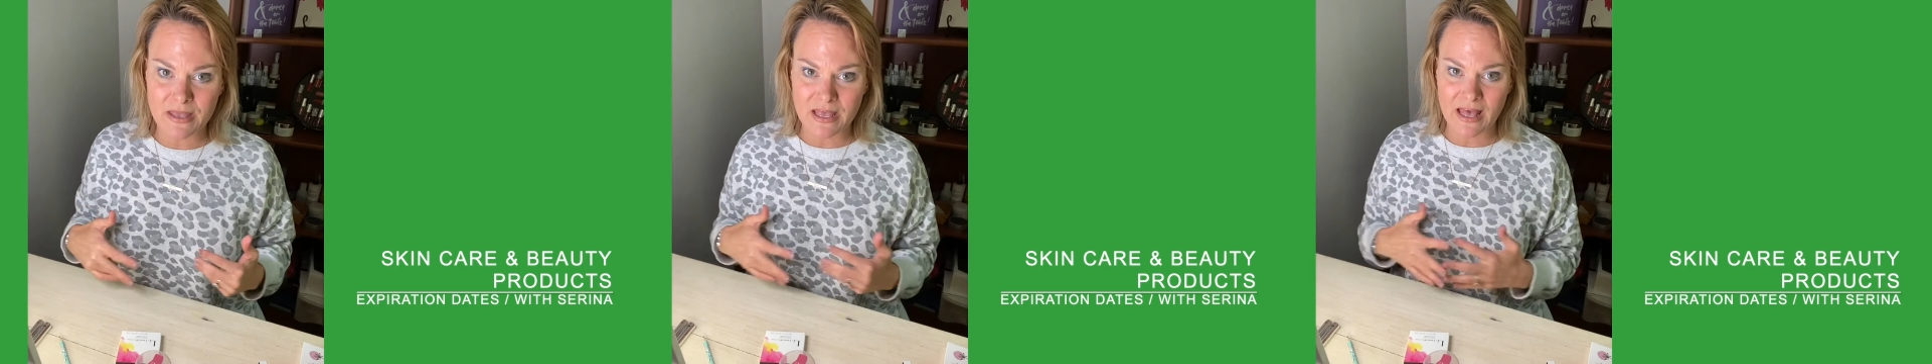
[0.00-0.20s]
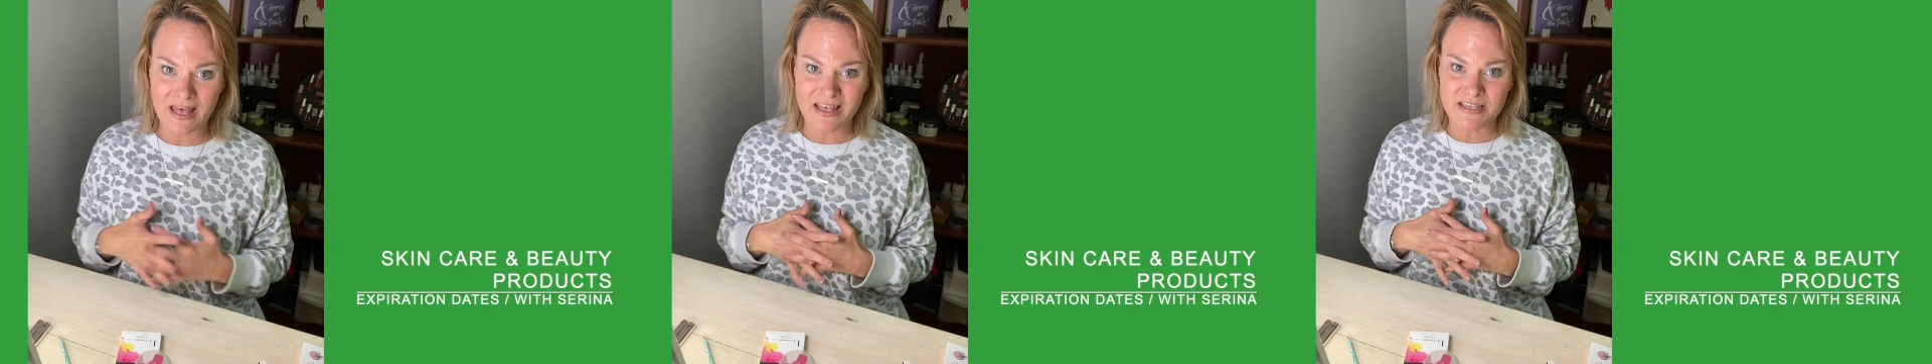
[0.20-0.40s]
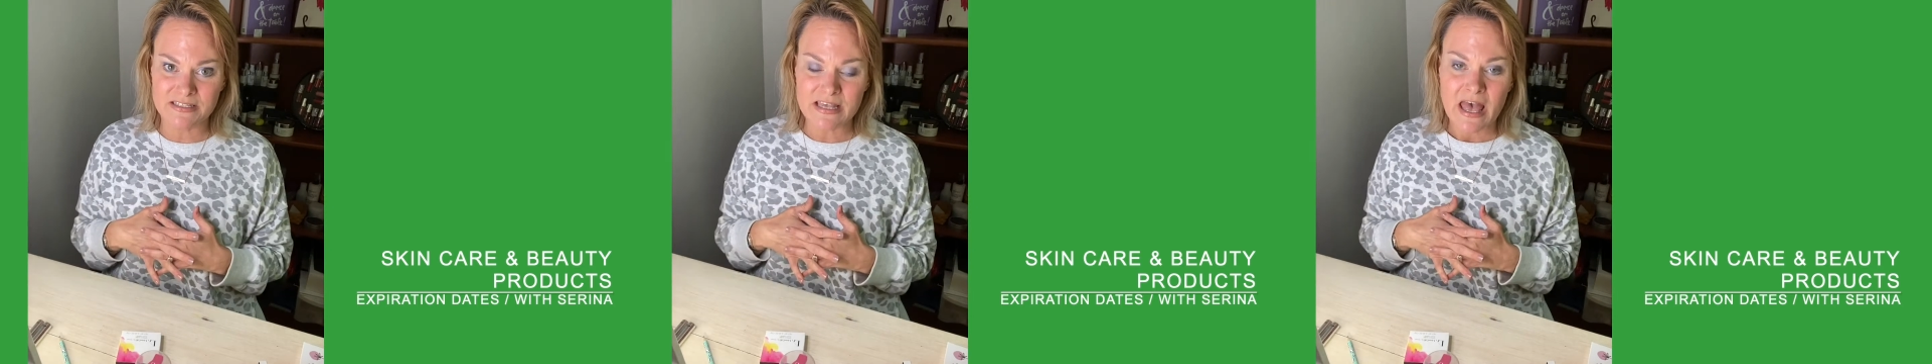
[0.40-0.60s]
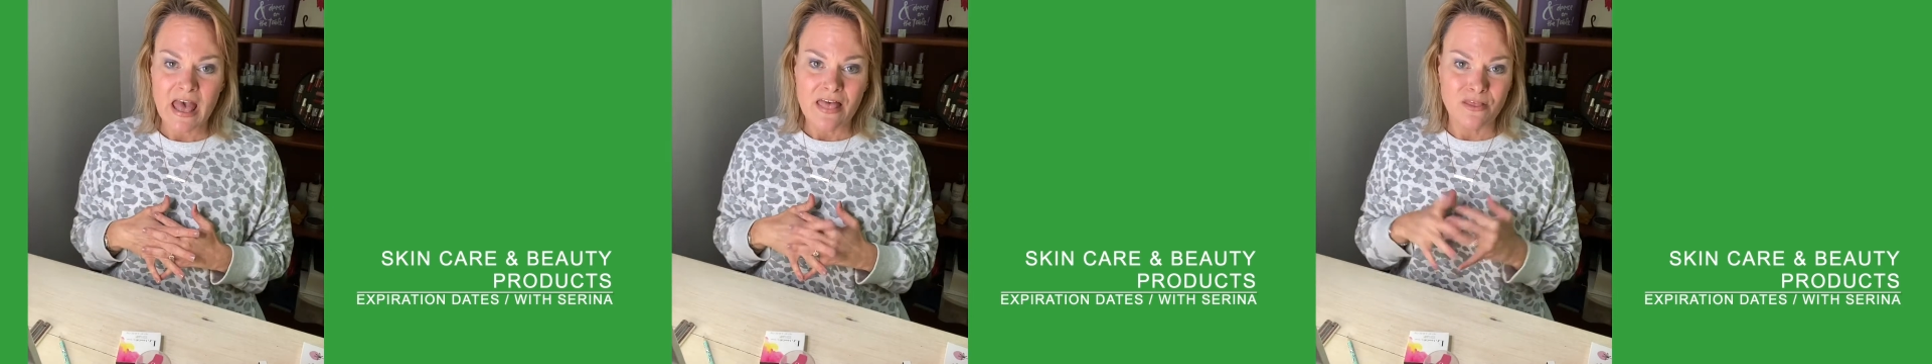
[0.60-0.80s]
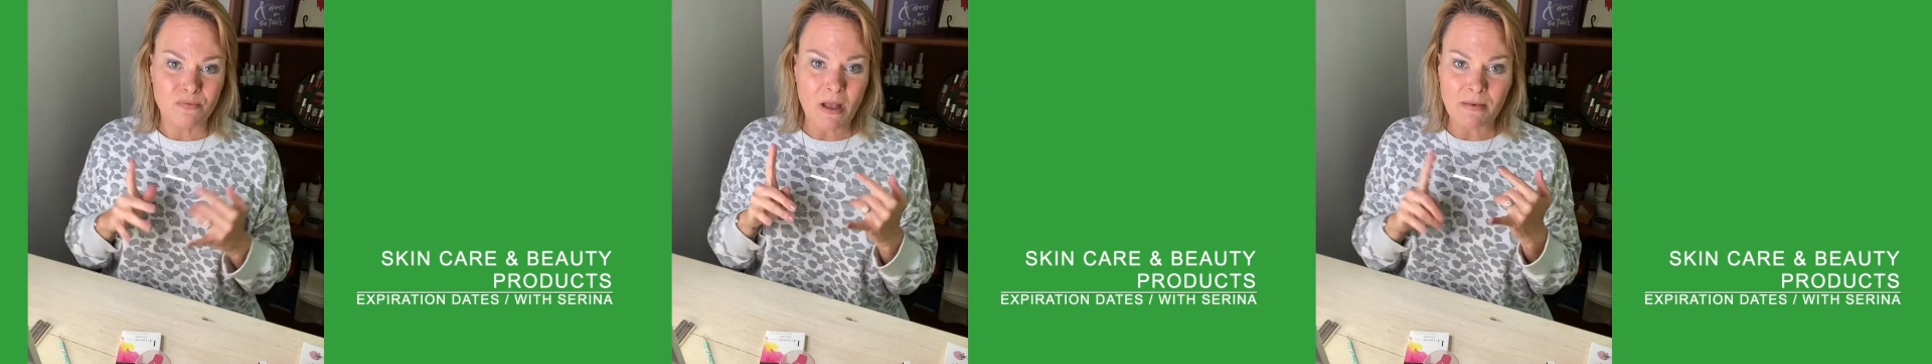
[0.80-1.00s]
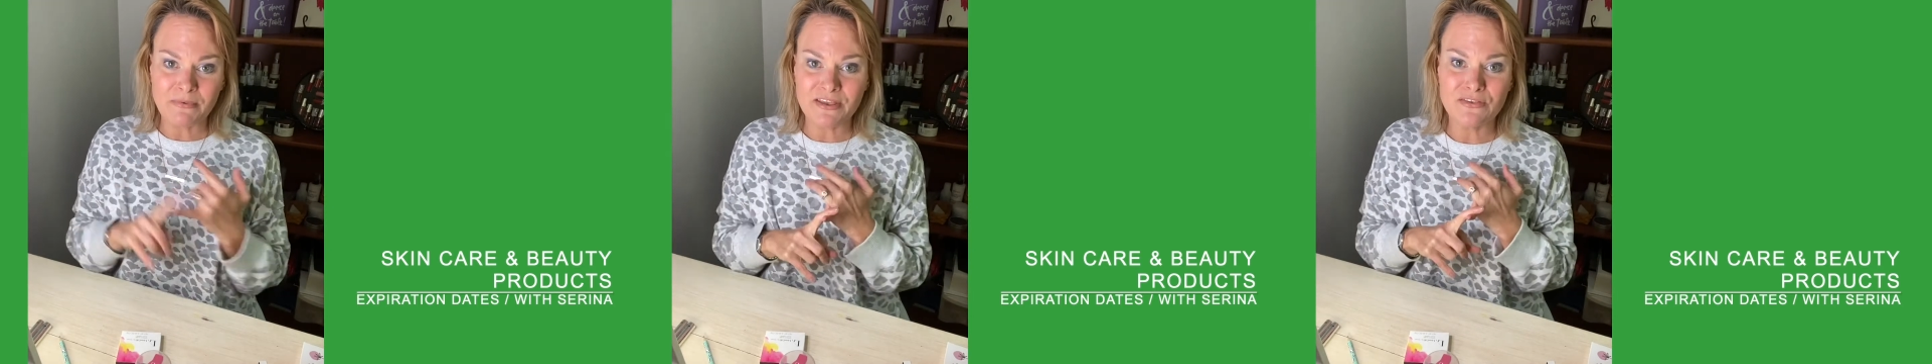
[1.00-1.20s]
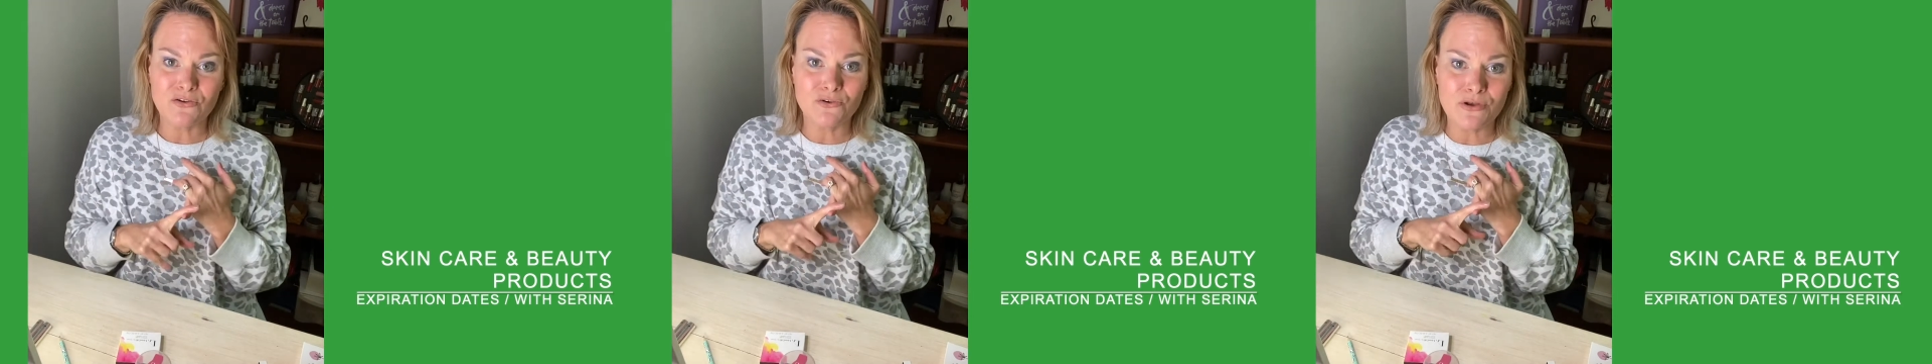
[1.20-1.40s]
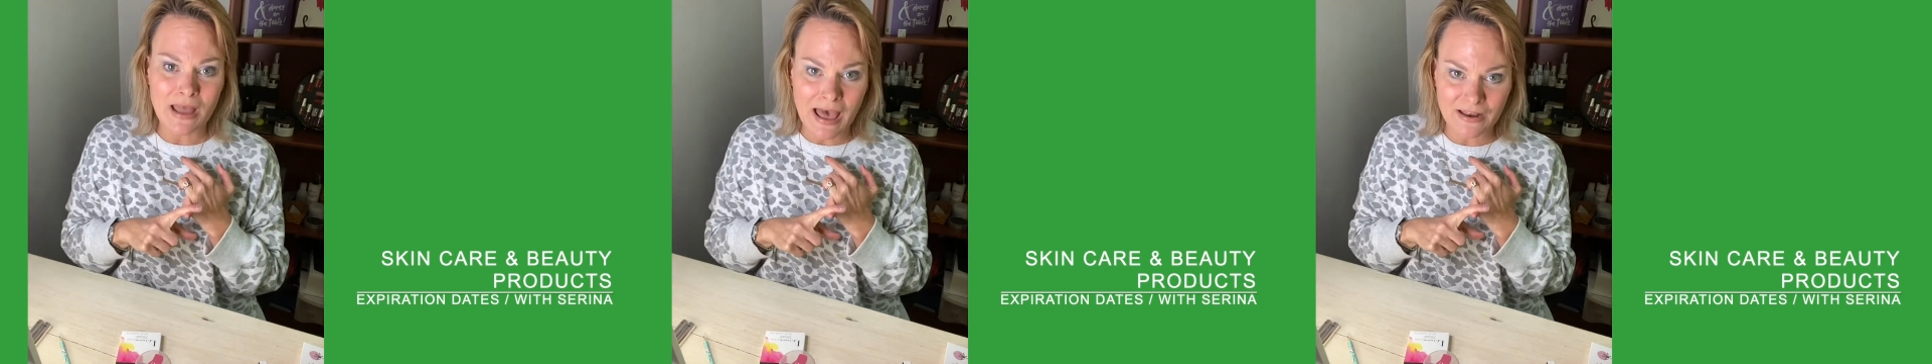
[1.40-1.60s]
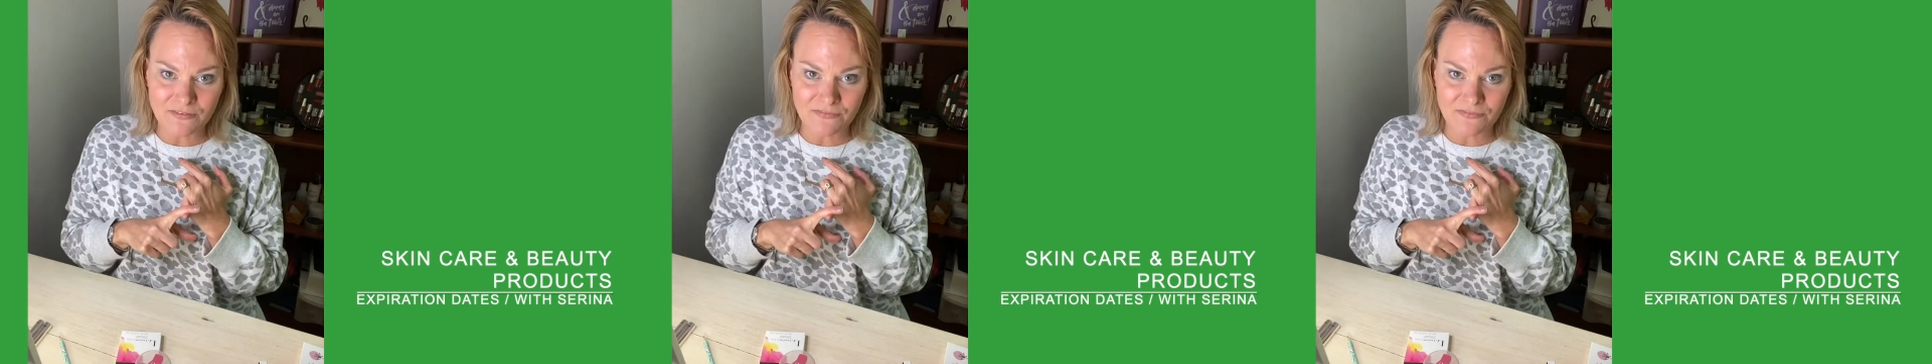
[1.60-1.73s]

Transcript: because they're probably either not